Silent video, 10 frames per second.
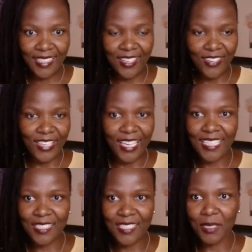I
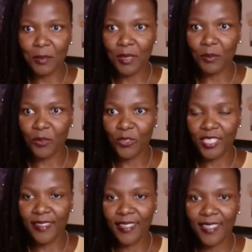realized I was a bit
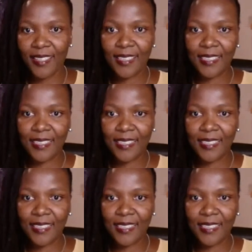muted there.